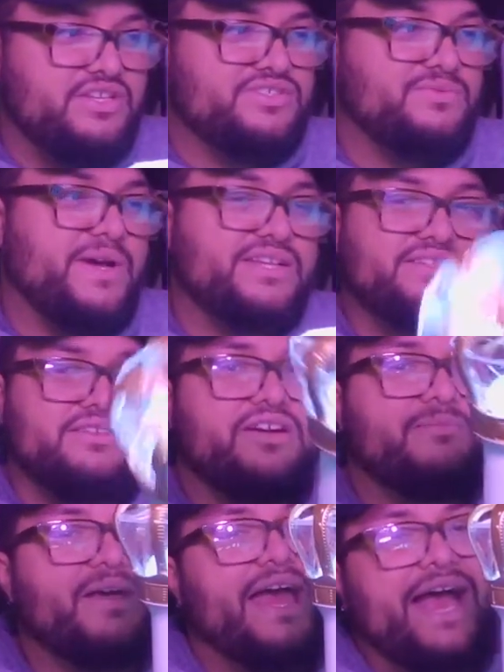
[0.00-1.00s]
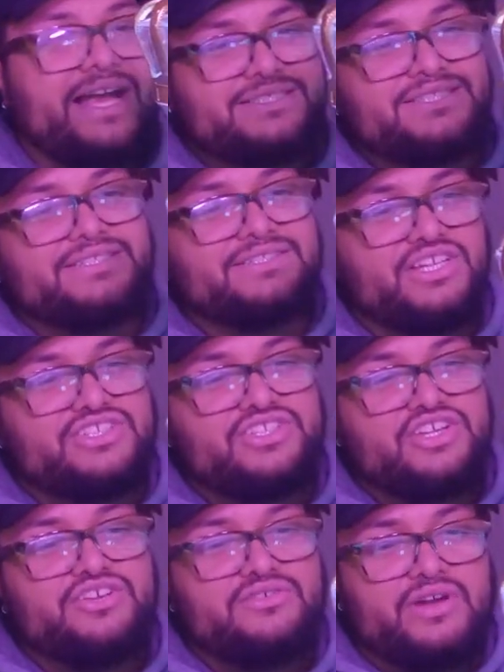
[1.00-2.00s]
looks white to y'all, but actually does
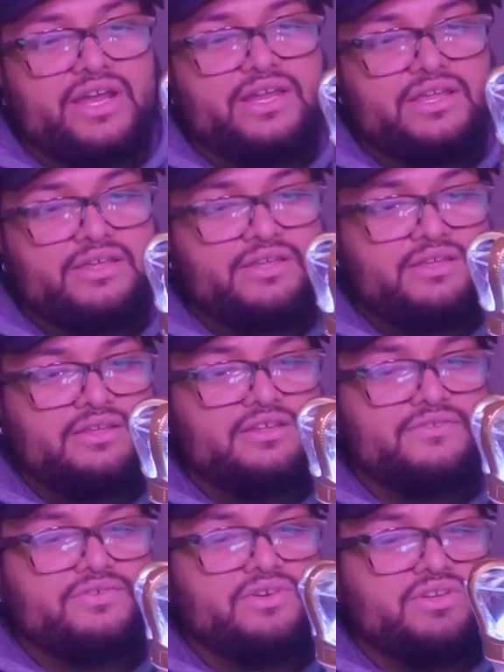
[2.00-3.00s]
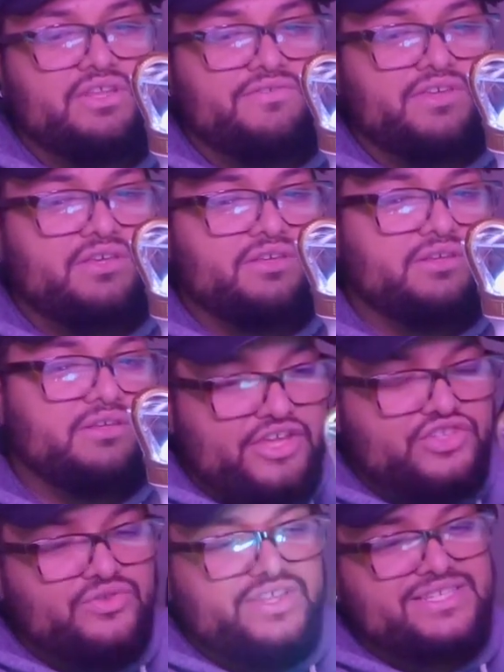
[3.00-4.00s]
look gray for Olivia.
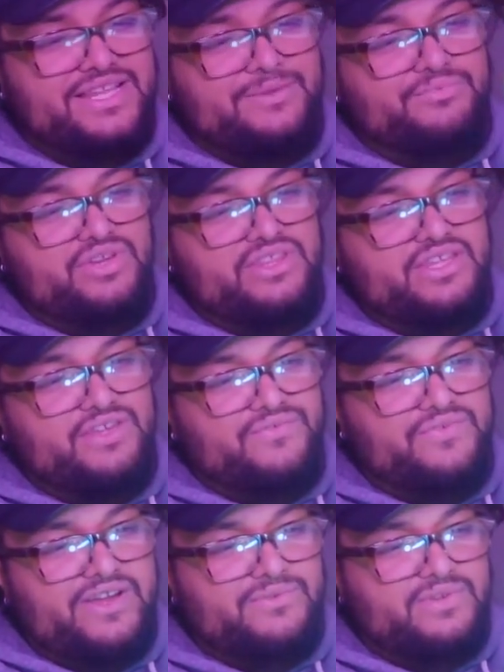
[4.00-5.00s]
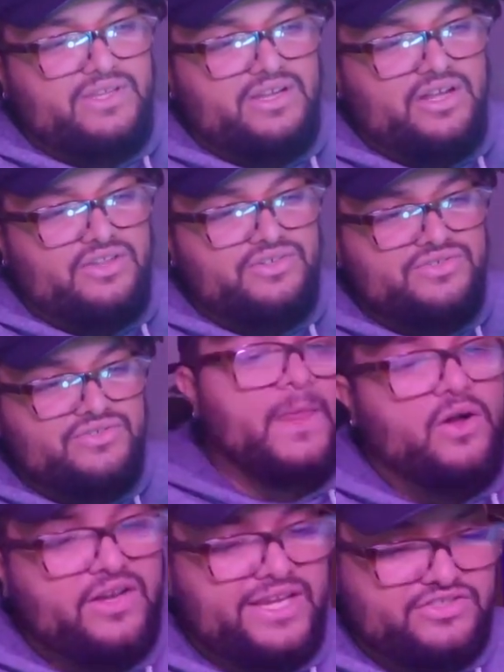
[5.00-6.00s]
Can you do this like breathing effect, the colors?
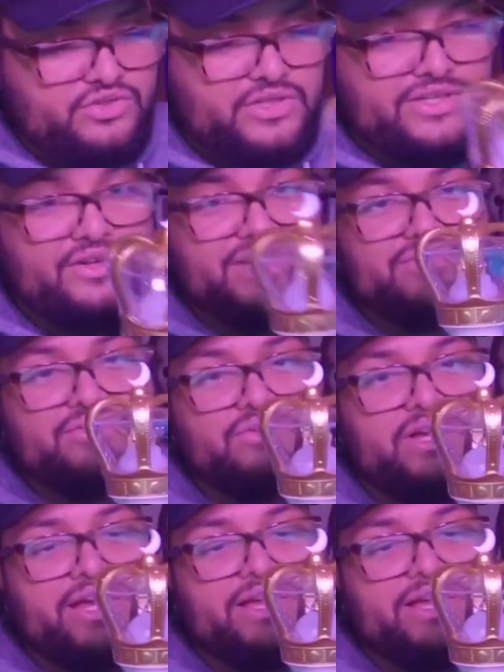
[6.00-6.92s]
Okay, so you can only do